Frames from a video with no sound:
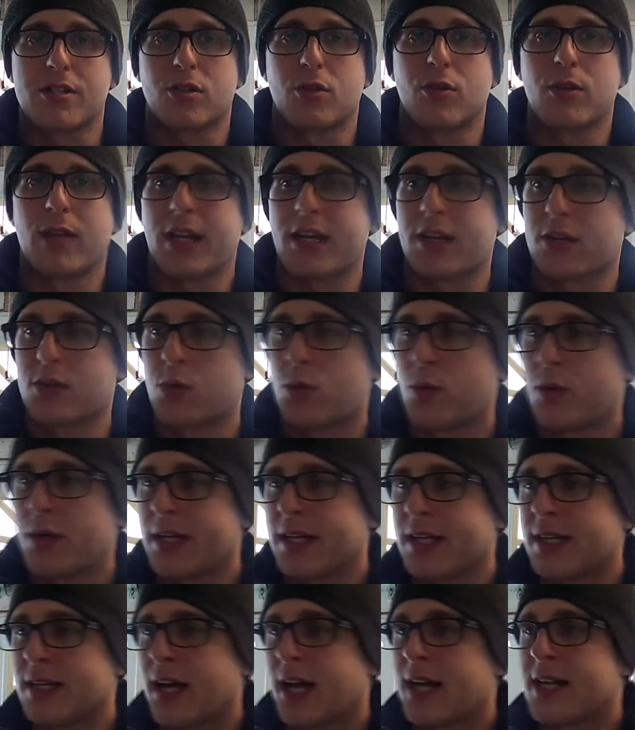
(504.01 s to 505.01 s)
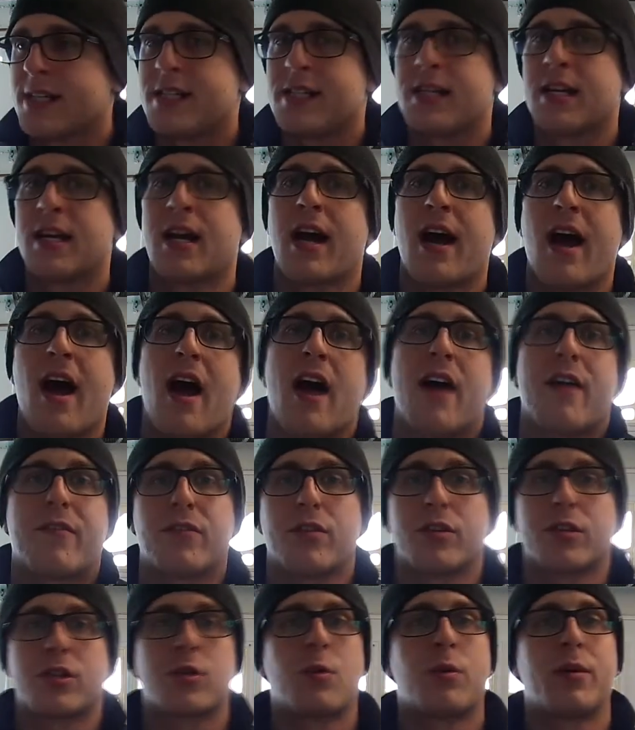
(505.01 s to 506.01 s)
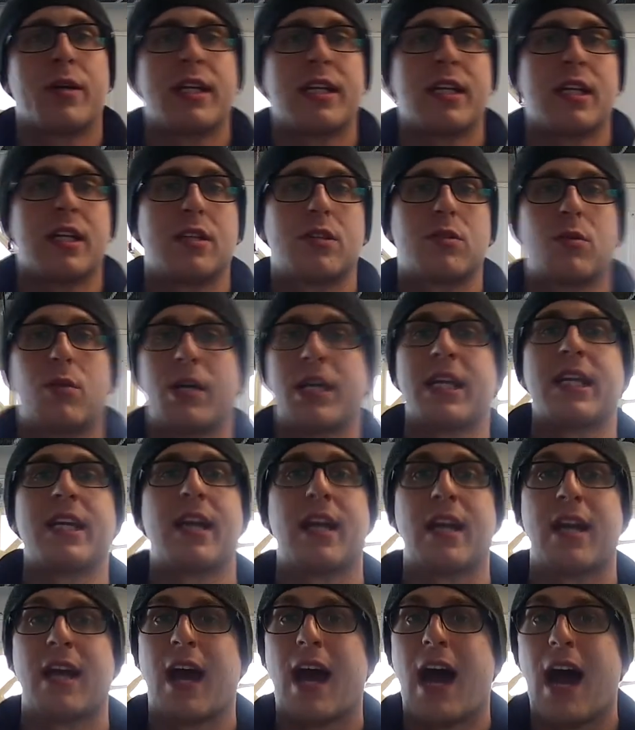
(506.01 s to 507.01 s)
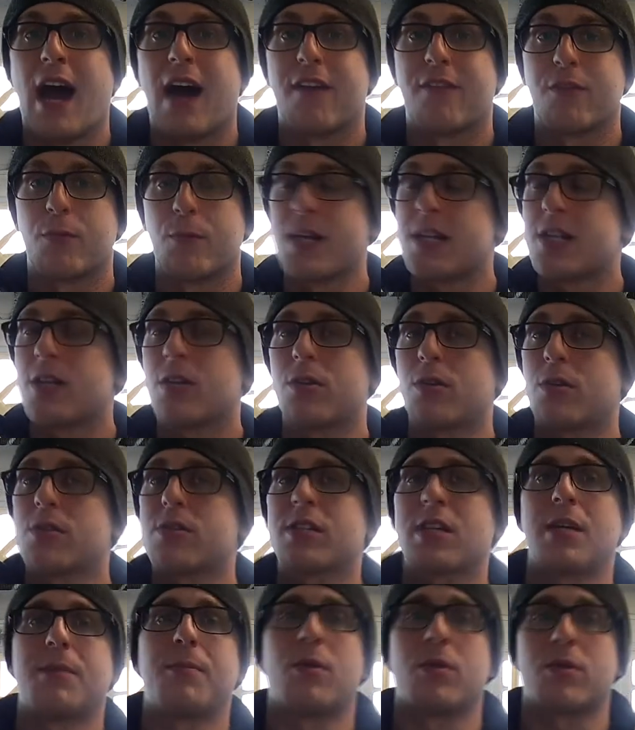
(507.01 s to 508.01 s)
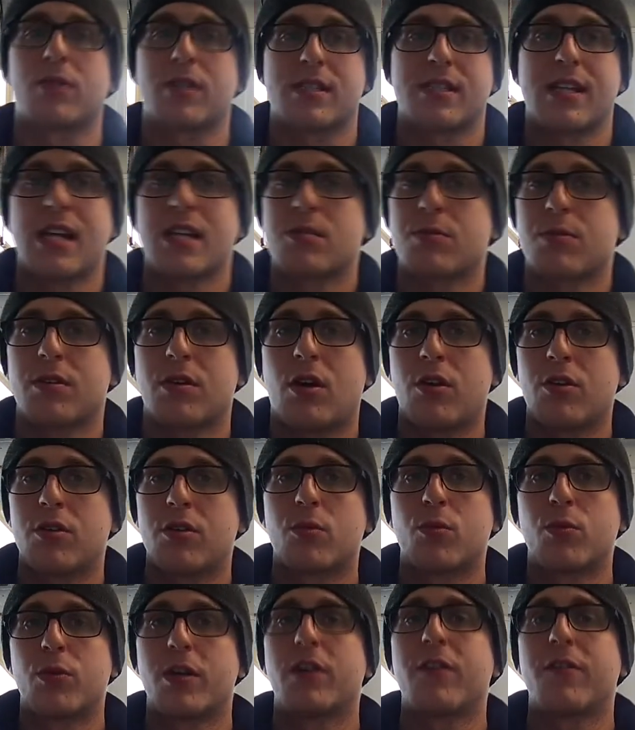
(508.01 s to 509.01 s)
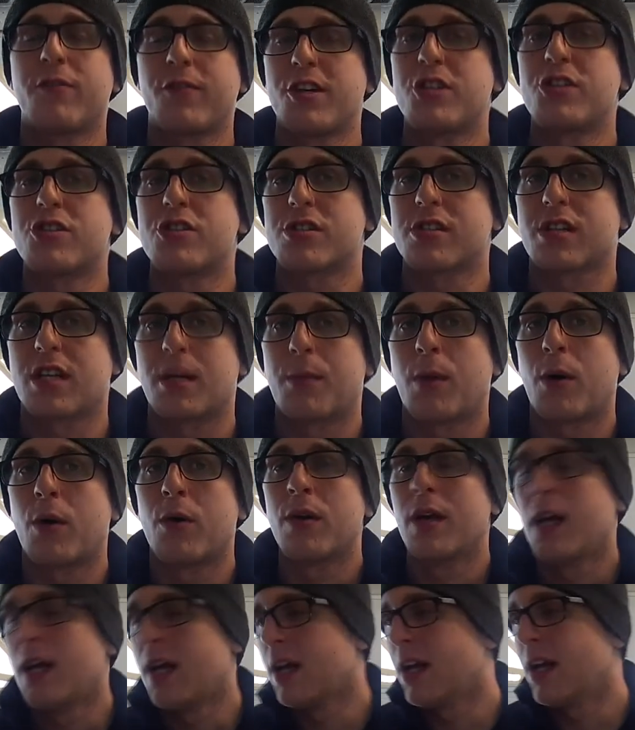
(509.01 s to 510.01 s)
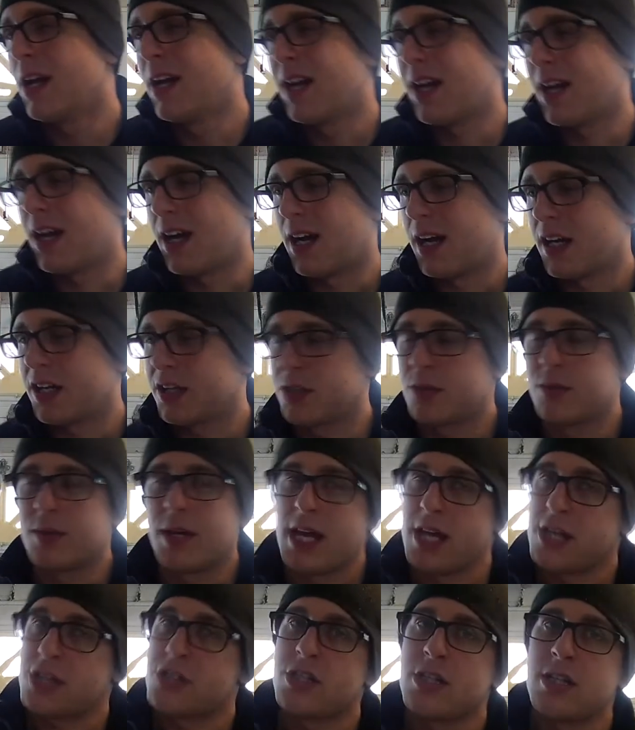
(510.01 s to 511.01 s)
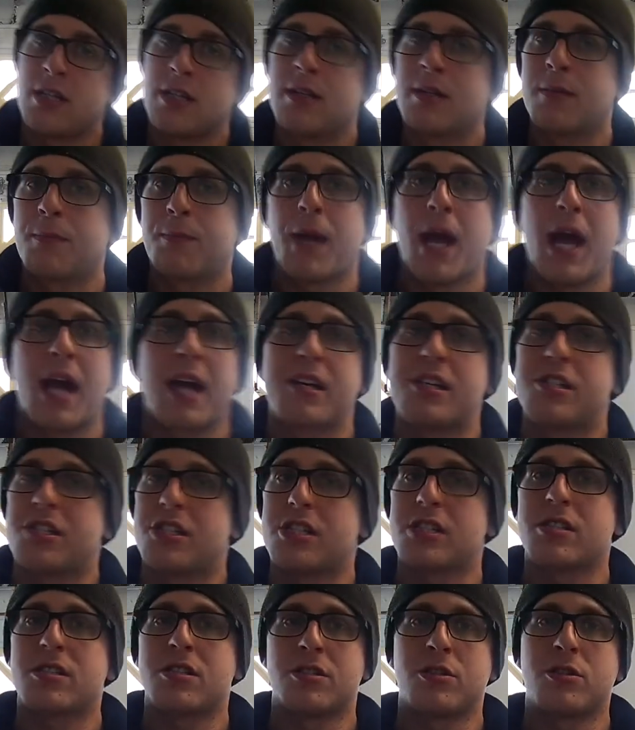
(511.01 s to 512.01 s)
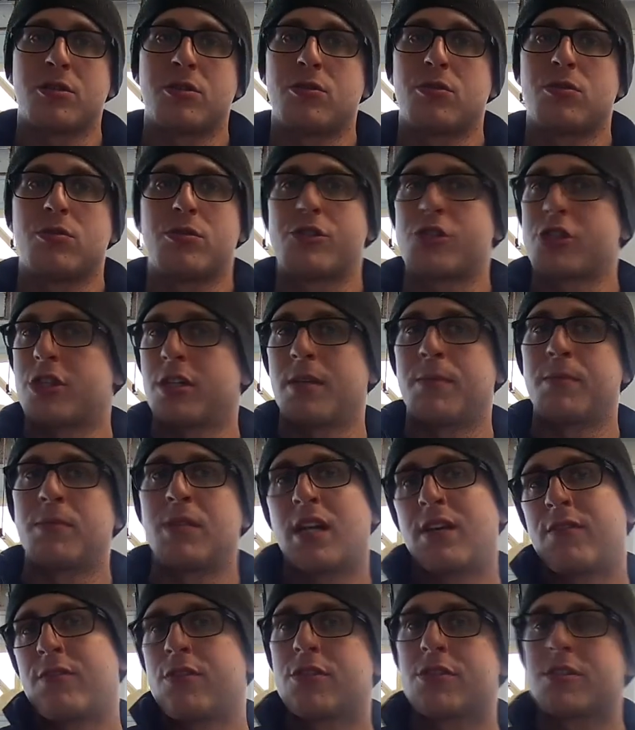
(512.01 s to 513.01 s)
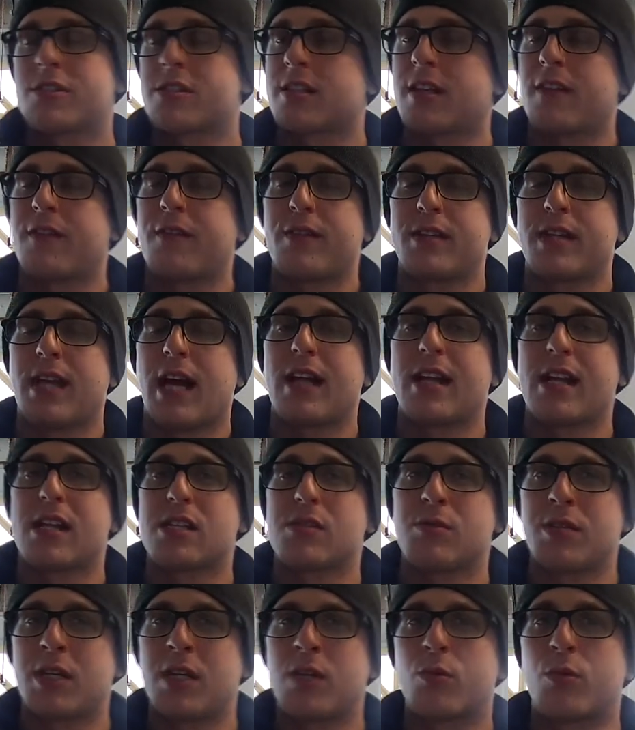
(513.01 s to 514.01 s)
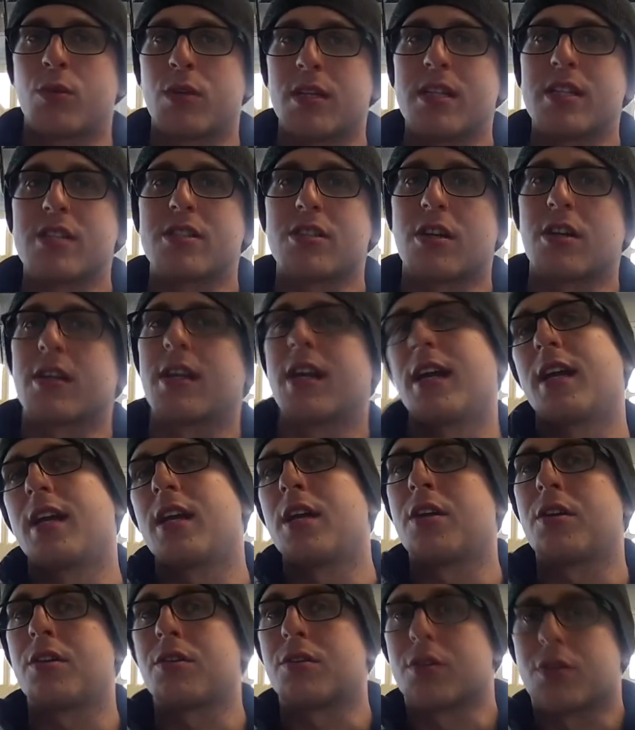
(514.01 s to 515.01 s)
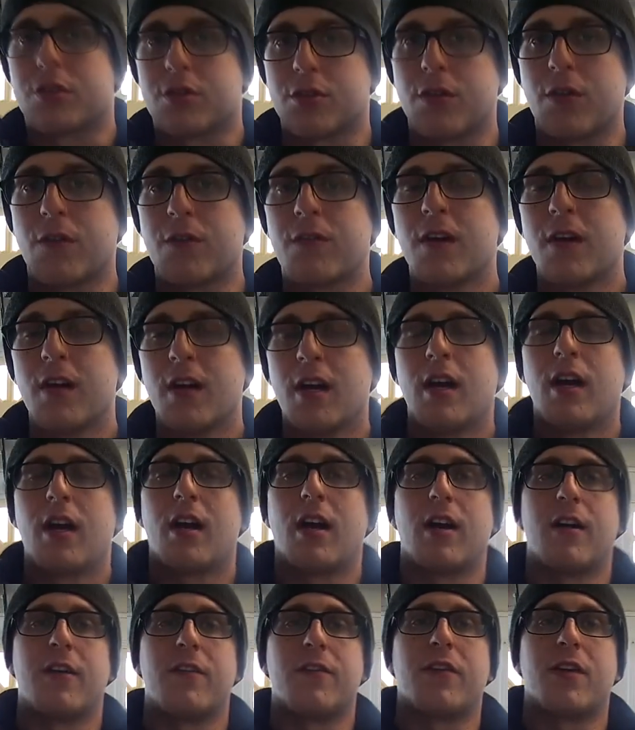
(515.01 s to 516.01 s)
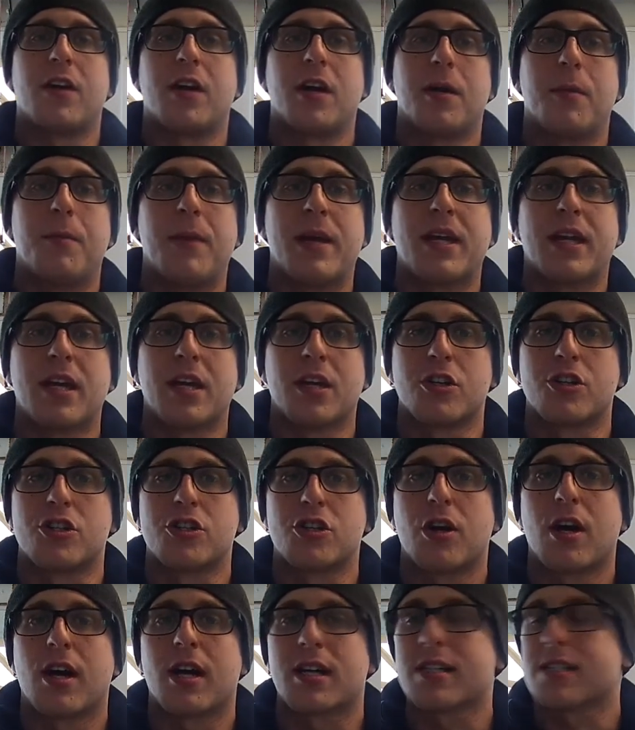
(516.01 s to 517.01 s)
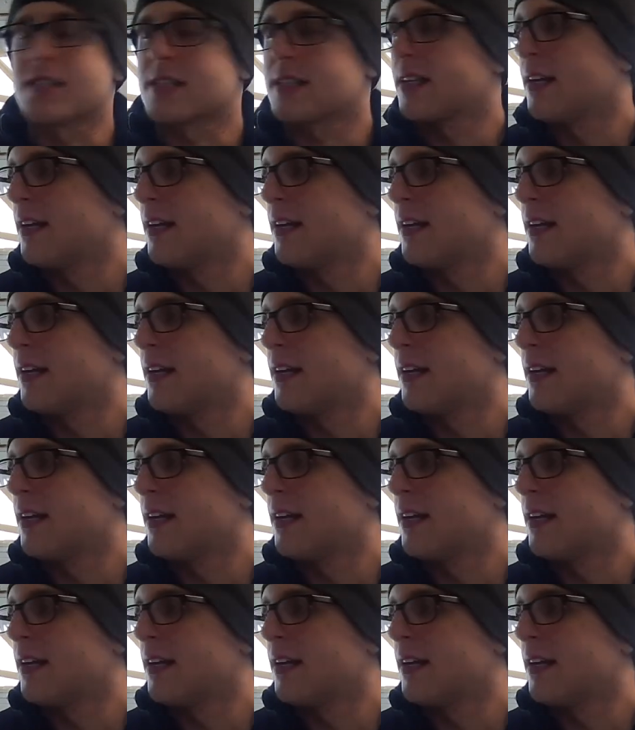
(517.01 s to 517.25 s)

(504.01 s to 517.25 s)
So like 2019 and a half or 2020 and a half. Wait till those come out, because that's when all the real features come out. New engine packages, new trim levels, stuff like that. That's when they really start getting into the groove of making trucks.